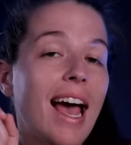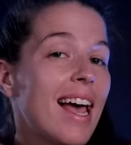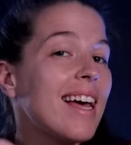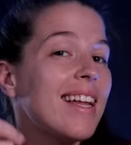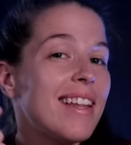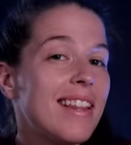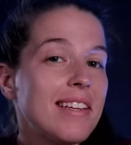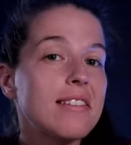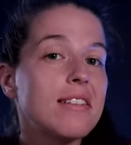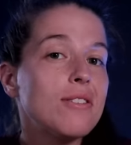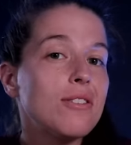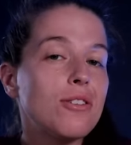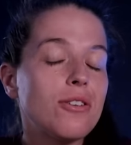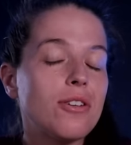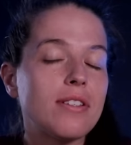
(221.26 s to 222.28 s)
And this
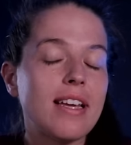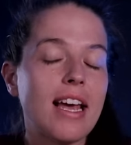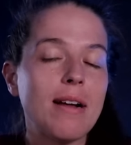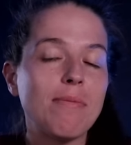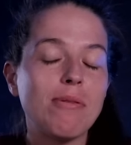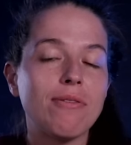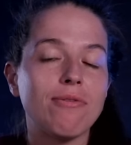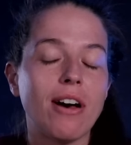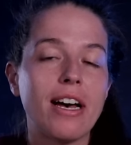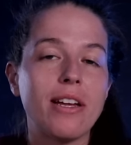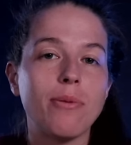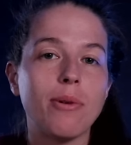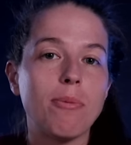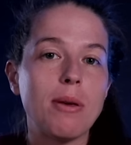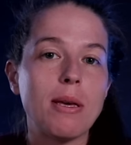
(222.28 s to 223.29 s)
concern is
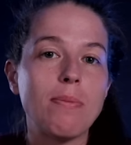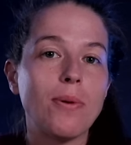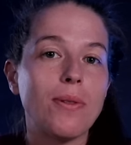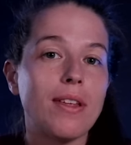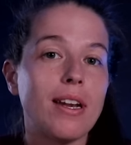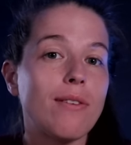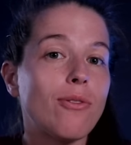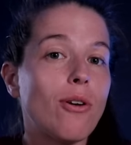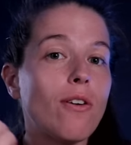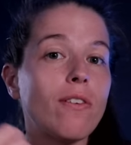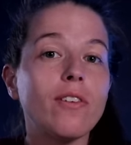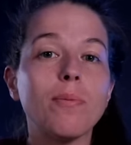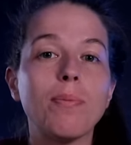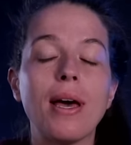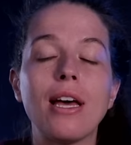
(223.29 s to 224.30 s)
amplified with people that have
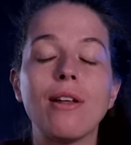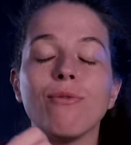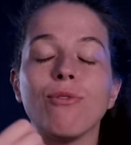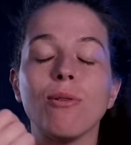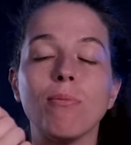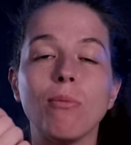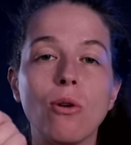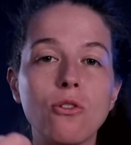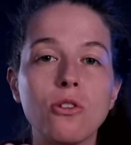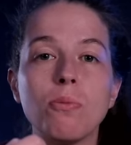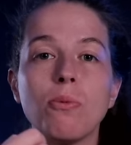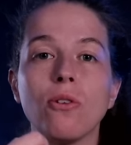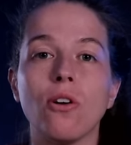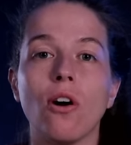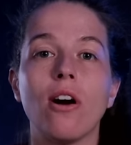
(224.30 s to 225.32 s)
overpaid for
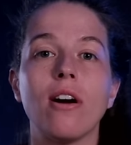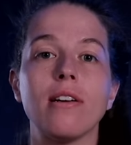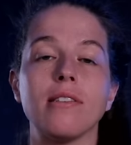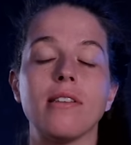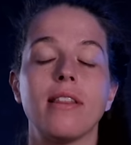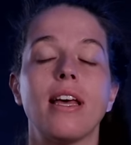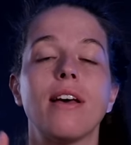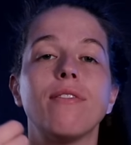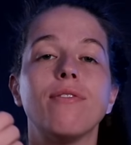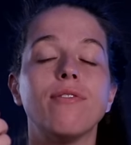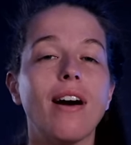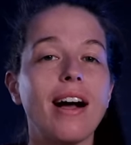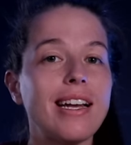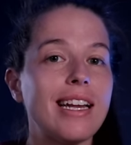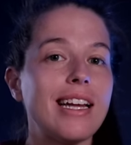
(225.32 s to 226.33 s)
multiple cars that they have
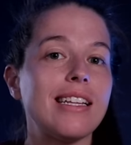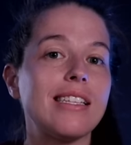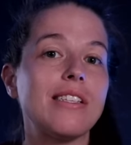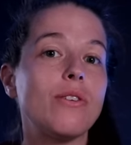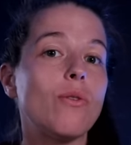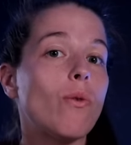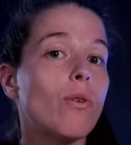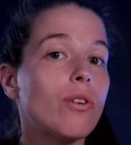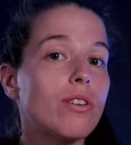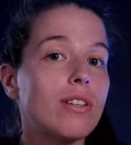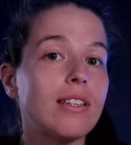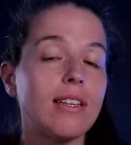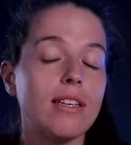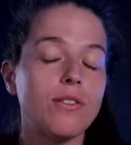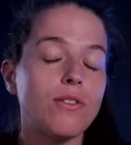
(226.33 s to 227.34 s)
financed in order
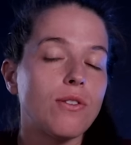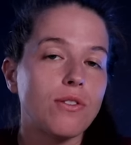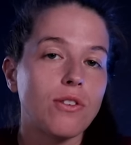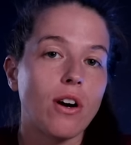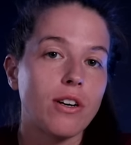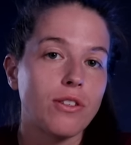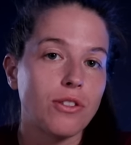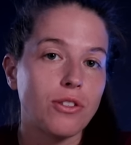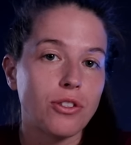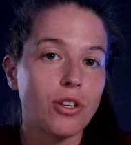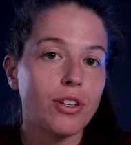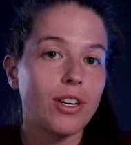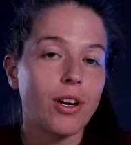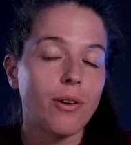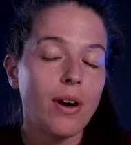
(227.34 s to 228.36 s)
to list those cars on
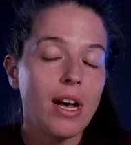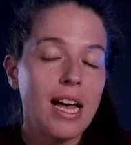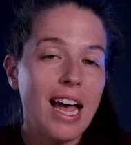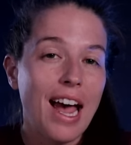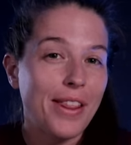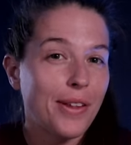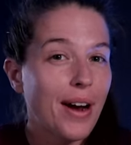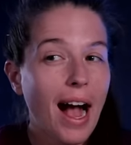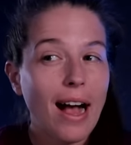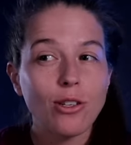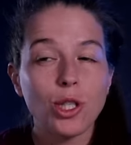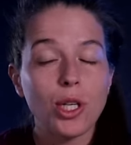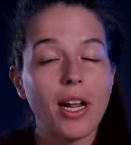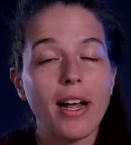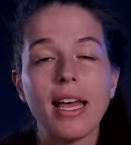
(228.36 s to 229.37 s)
Turo. And they're
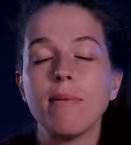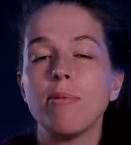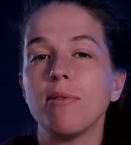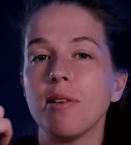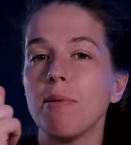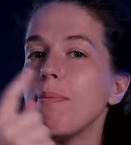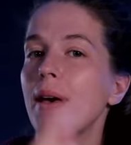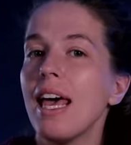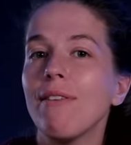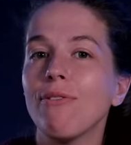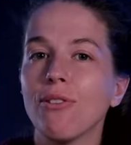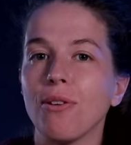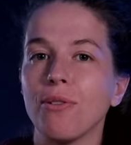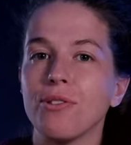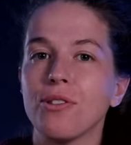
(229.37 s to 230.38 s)
actually not able to pay
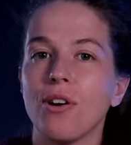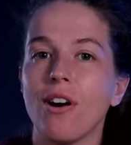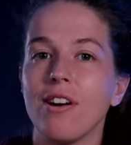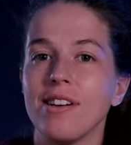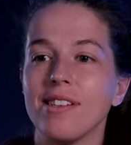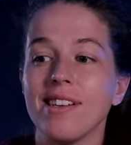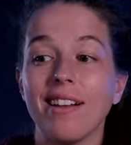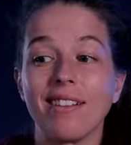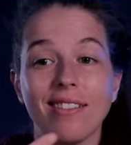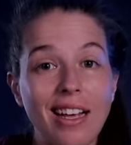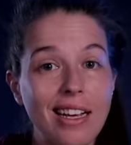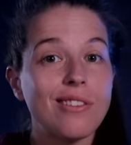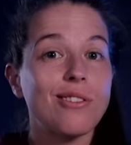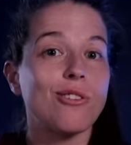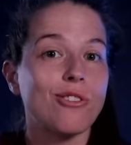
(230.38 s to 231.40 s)
for those cars
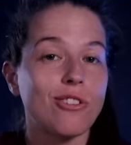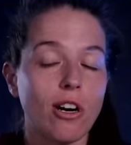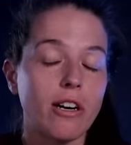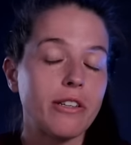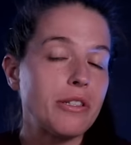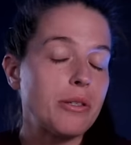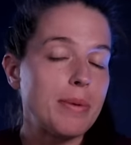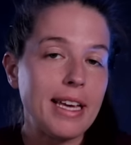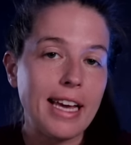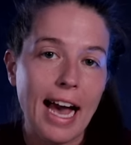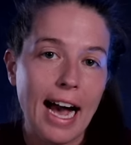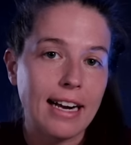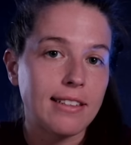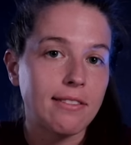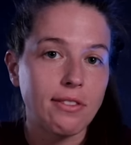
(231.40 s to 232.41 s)
unless those cars are being
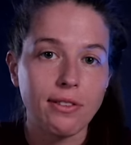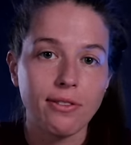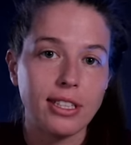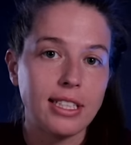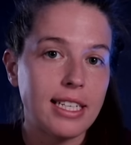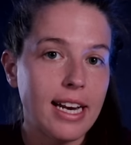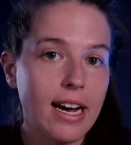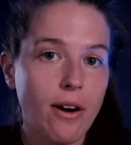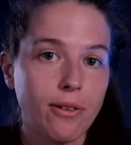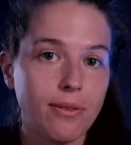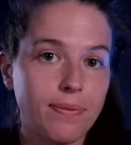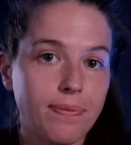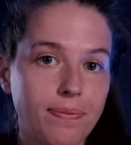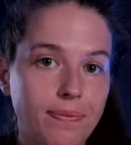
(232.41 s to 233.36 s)
actively rented out.